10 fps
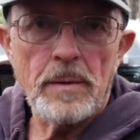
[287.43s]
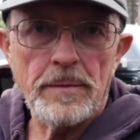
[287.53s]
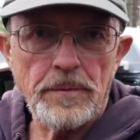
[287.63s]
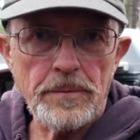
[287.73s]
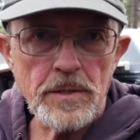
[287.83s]

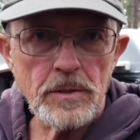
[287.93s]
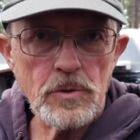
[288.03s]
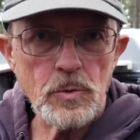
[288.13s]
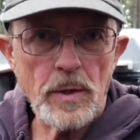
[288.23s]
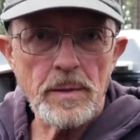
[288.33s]
15
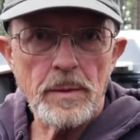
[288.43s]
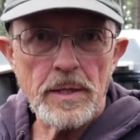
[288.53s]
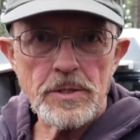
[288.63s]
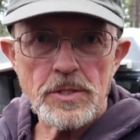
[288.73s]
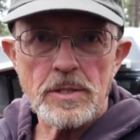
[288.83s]
or 20
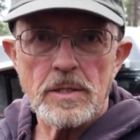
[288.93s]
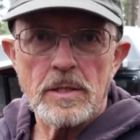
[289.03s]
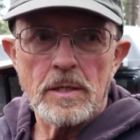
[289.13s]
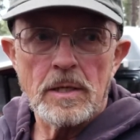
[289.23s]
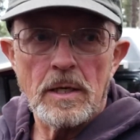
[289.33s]
minutes.
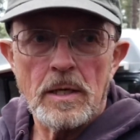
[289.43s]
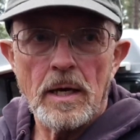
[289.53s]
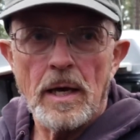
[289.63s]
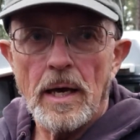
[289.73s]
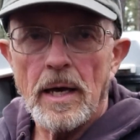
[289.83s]

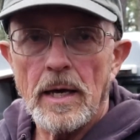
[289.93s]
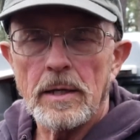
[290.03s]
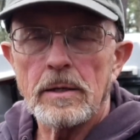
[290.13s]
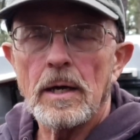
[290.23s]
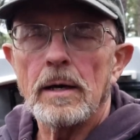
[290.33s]

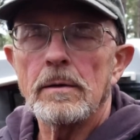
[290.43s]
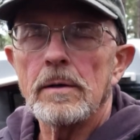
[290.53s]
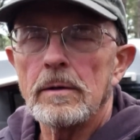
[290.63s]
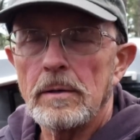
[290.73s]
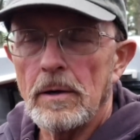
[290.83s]
And all
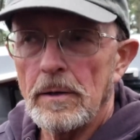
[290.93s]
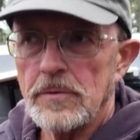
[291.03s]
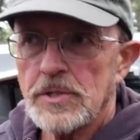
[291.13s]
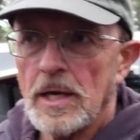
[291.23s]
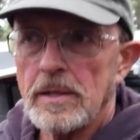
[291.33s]
of
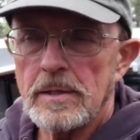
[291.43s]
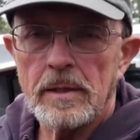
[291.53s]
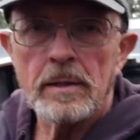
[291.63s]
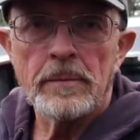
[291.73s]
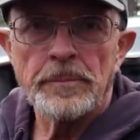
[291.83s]
a sudden,
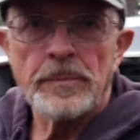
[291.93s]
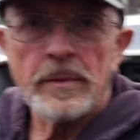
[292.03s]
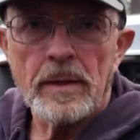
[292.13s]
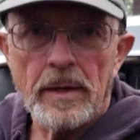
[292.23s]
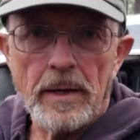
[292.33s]

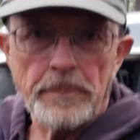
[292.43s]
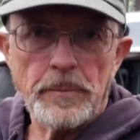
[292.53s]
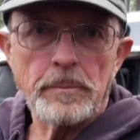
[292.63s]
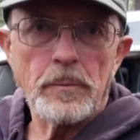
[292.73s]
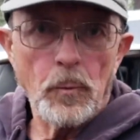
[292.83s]

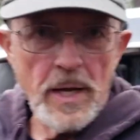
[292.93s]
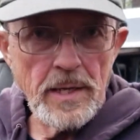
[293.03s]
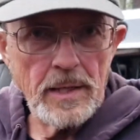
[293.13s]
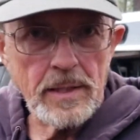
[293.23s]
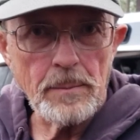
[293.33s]

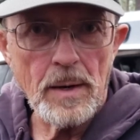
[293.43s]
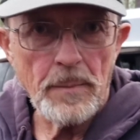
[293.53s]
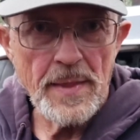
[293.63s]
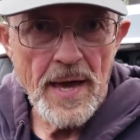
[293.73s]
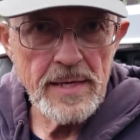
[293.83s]
Wayne had come up
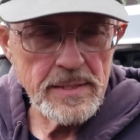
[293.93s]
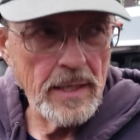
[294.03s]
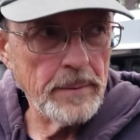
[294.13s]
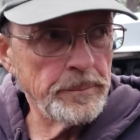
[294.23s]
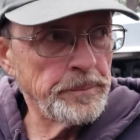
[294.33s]
by that
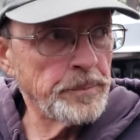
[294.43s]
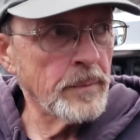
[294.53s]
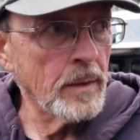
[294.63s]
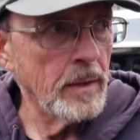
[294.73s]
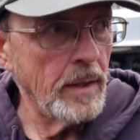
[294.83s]
time.
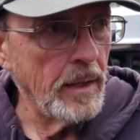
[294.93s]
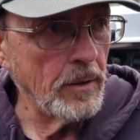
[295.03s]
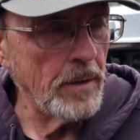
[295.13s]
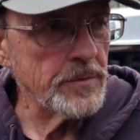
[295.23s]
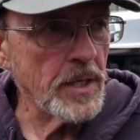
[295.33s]
And
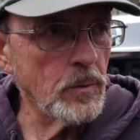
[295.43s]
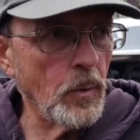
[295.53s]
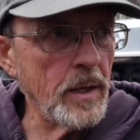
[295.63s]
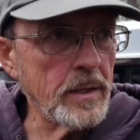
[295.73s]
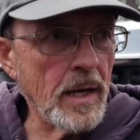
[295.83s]
all of a sudden,
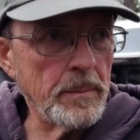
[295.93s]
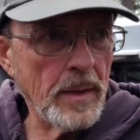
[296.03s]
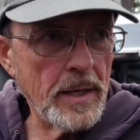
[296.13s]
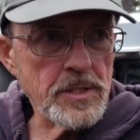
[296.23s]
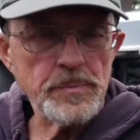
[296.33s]
Wayne got
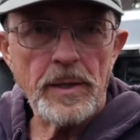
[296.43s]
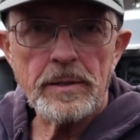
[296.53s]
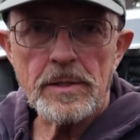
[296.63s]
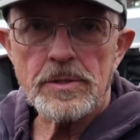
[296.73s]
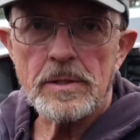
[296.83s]

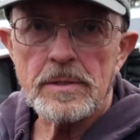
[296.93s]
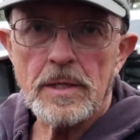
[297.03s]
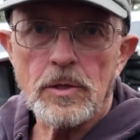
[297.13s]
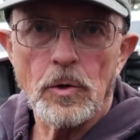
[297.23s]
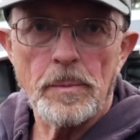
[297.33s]
MindSpeak that
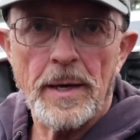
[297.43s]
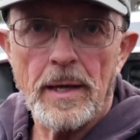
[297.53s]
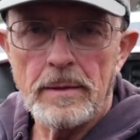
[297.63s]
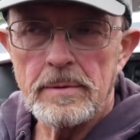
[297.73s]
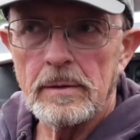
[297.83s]
said, "Go to bed."